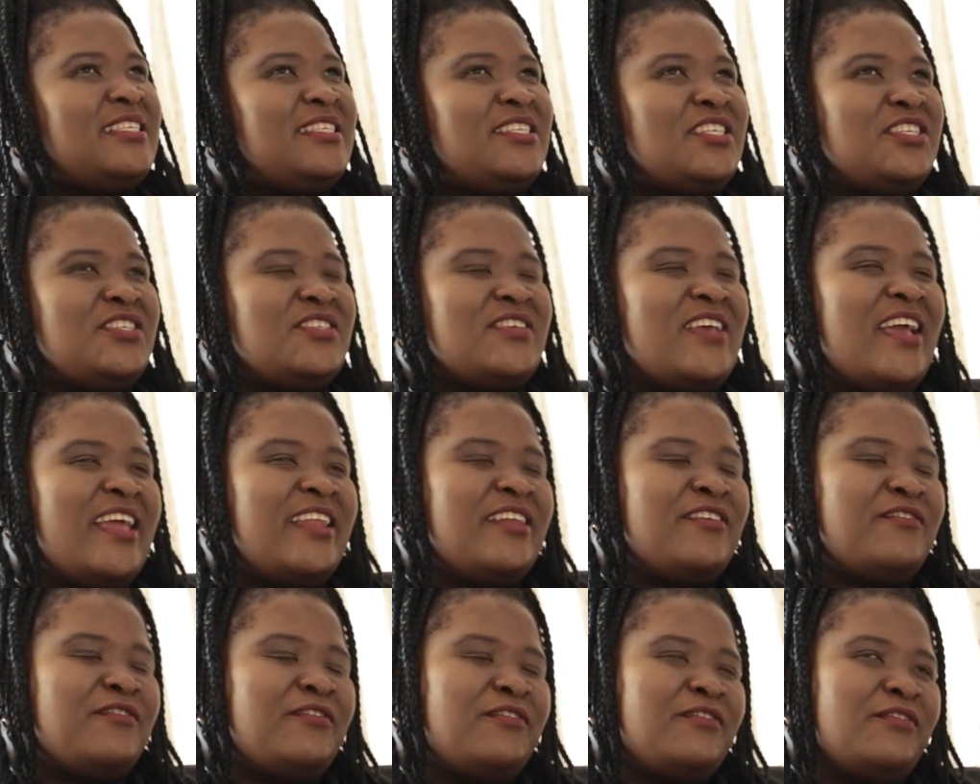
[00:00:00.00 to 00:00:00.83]
just kind
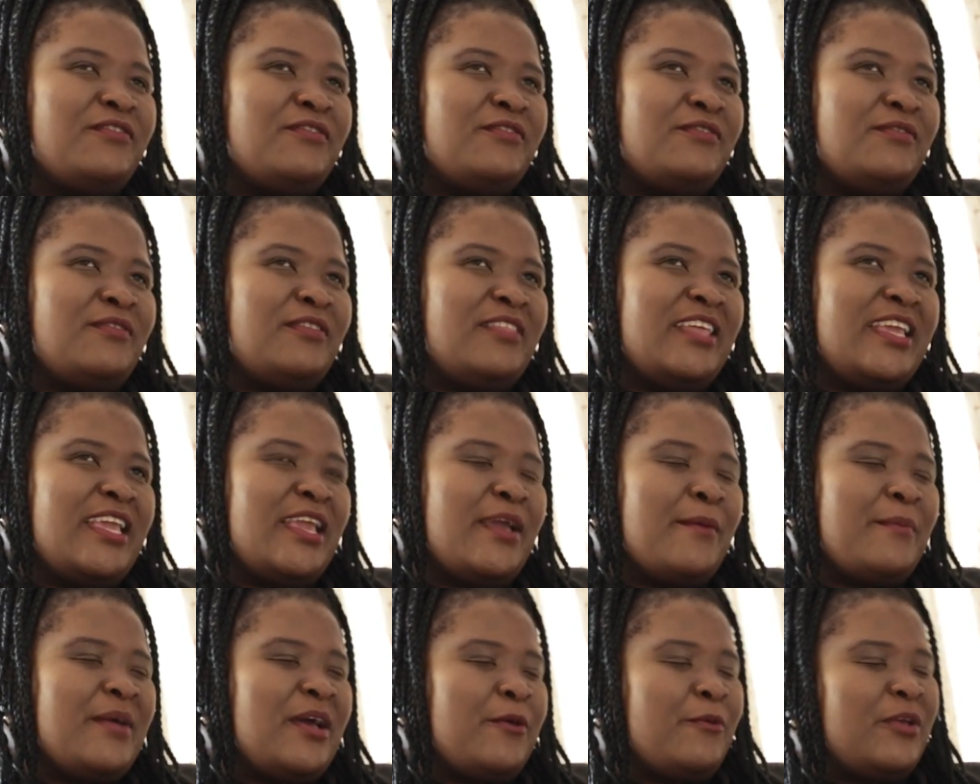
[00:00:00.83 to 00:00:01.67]
of thinking
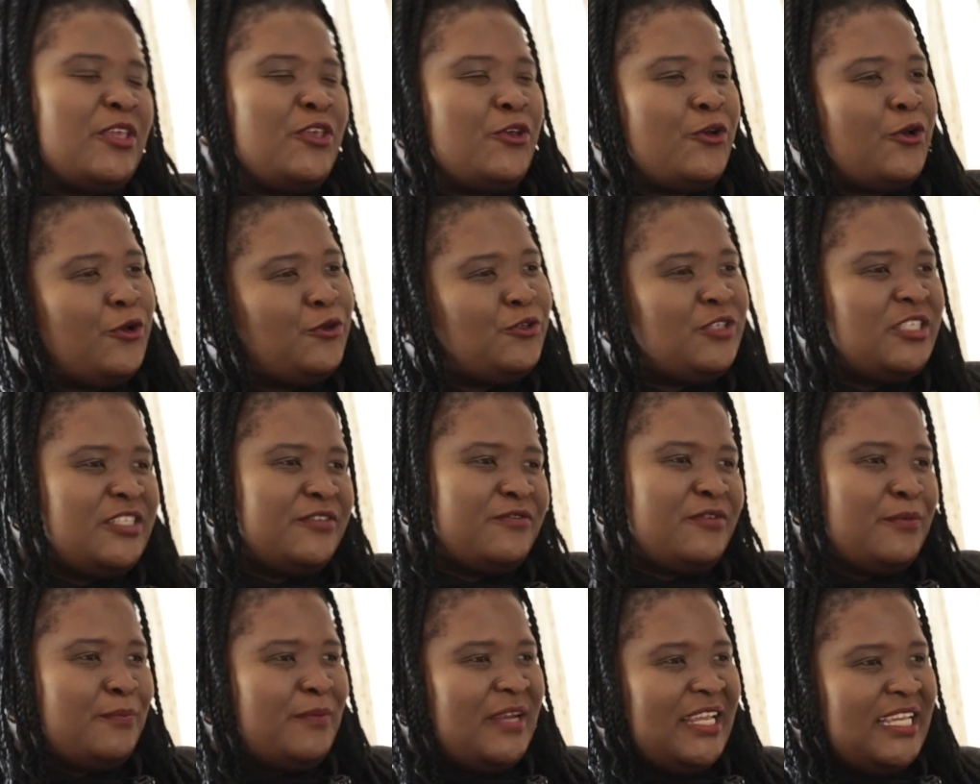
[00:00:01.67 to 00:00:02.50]
about when you go to
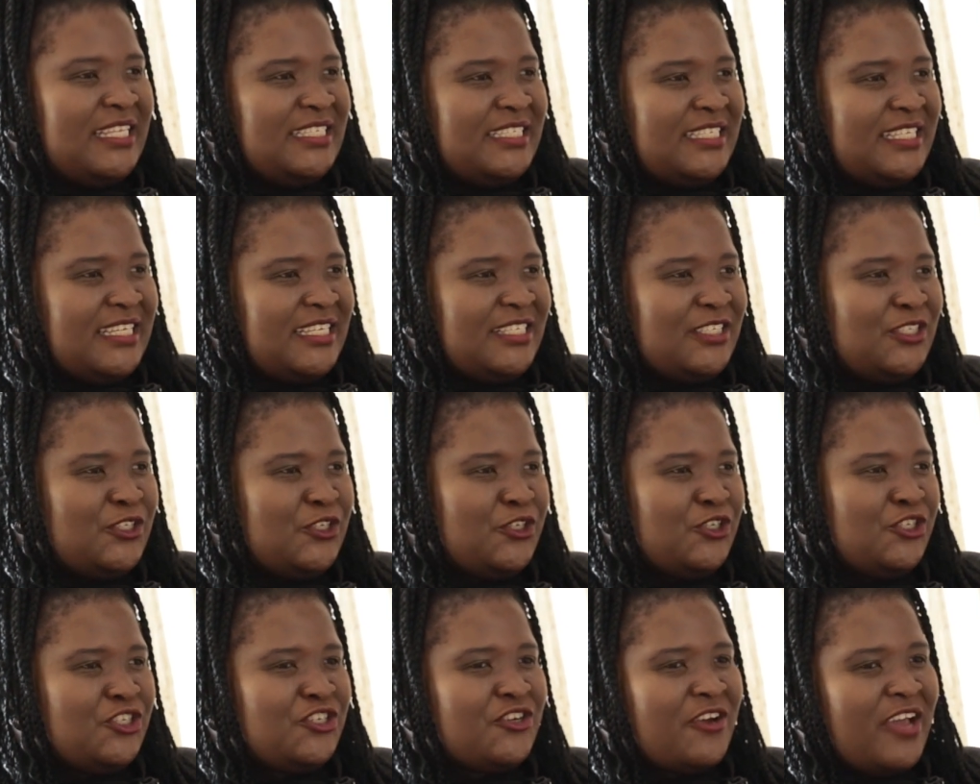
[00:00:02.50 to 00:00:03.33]
different places, do
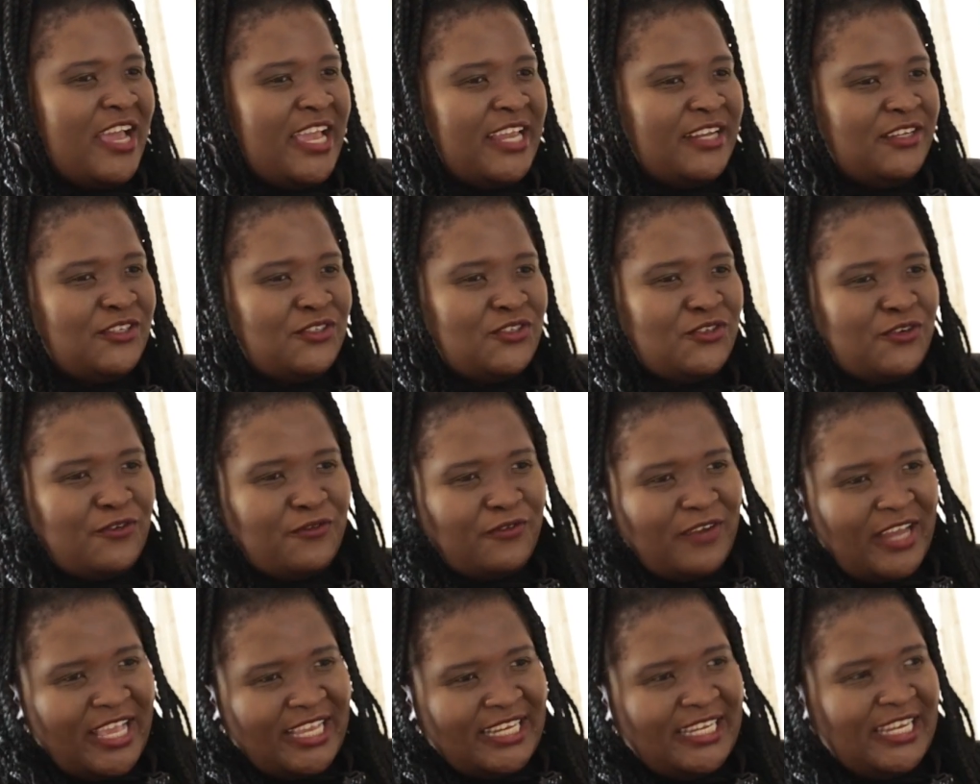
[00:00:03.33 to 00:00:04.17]
you try and sort of
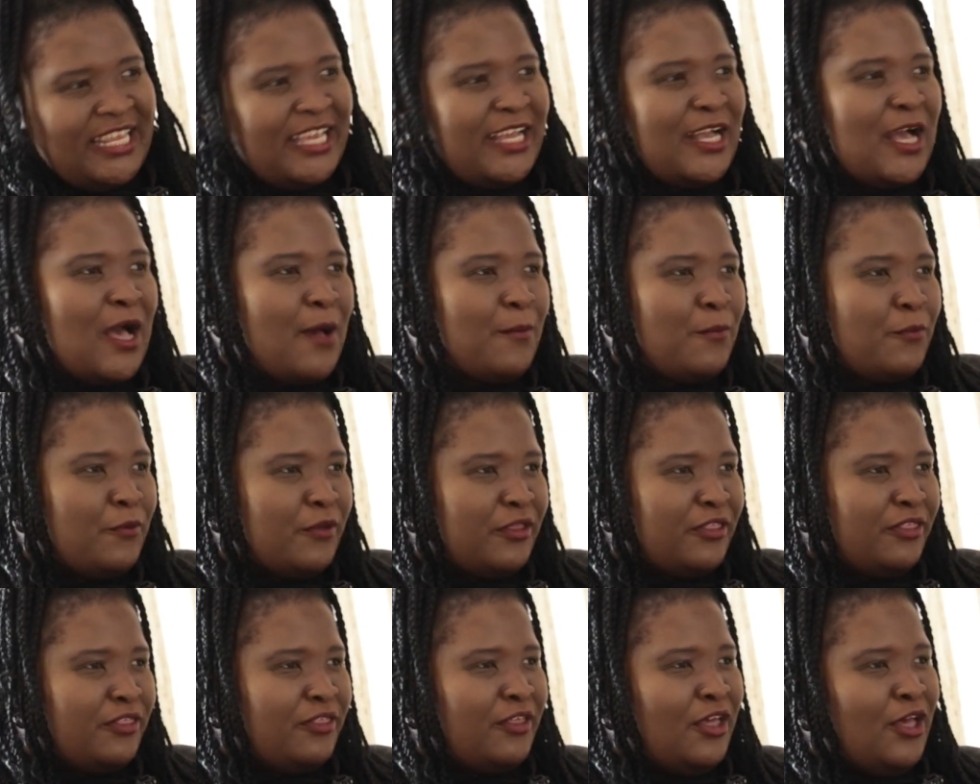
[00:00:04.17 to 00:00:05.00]
like link up
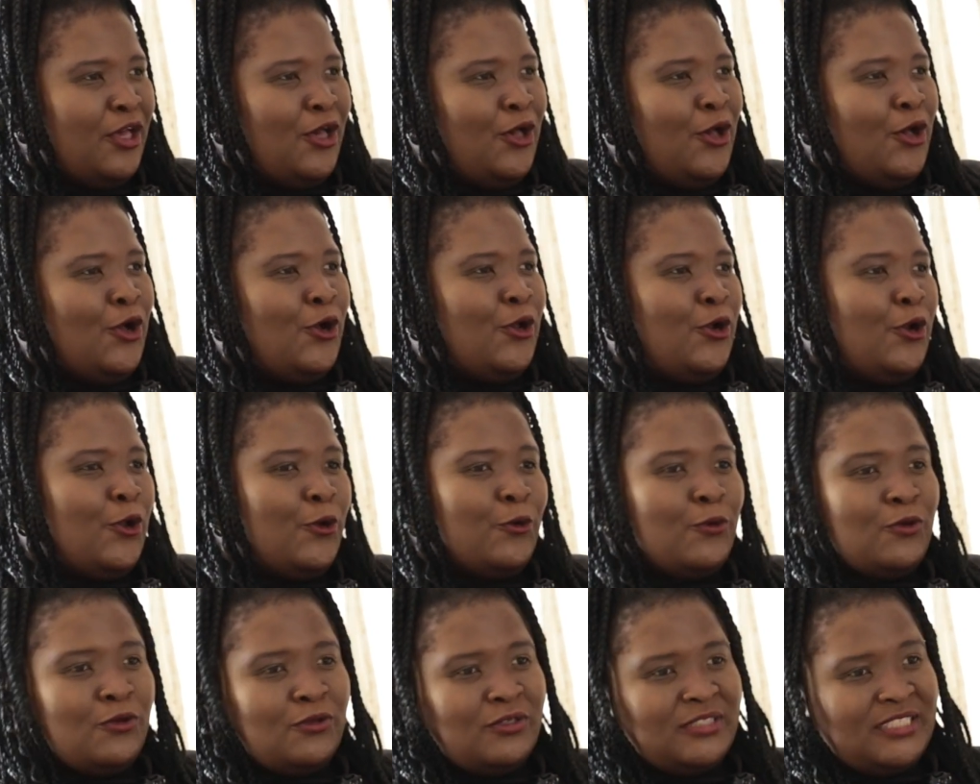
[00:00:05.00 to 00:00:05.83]
with
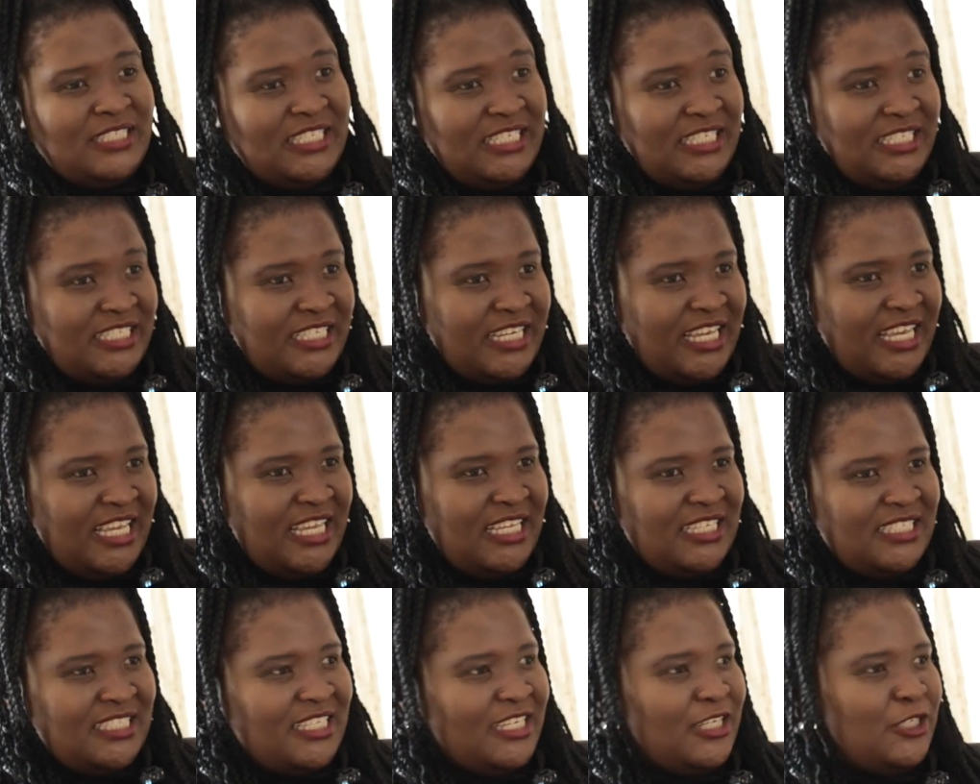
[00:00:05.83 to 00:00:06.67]
local
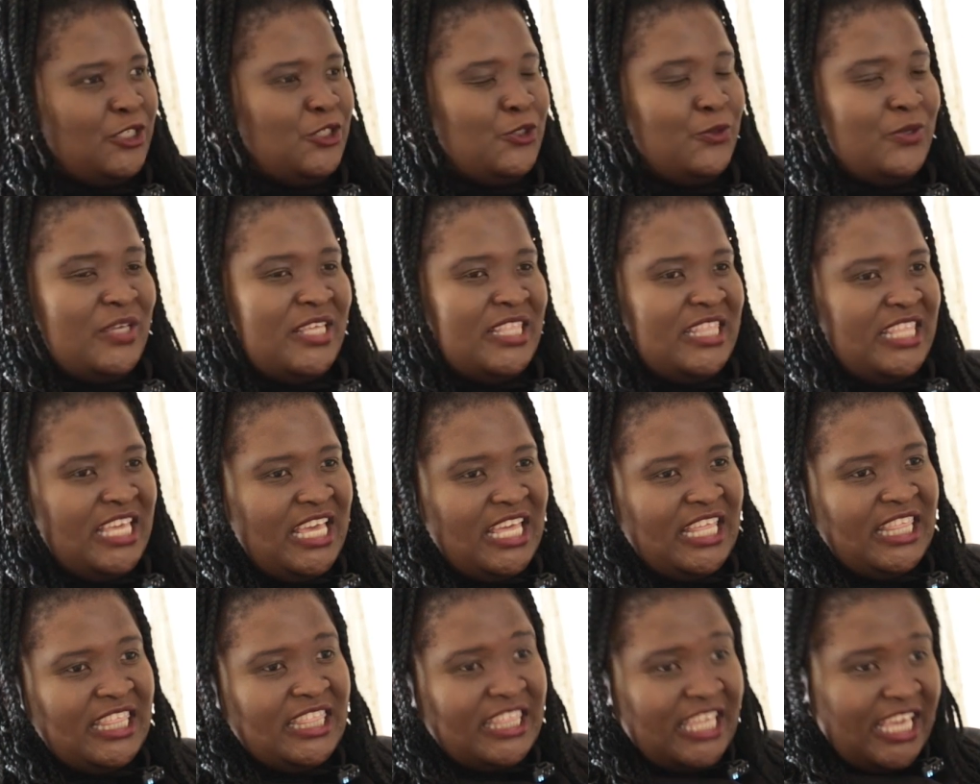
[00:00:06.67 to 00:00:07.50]
DJs that are doing
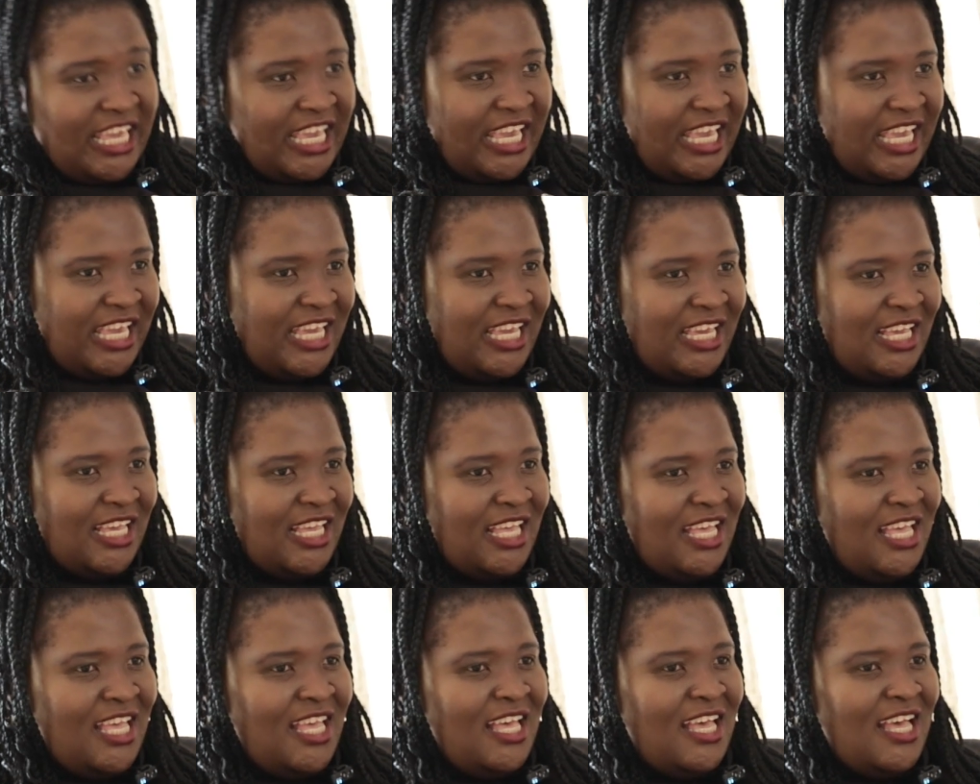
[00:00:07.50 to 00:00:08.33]
their thing?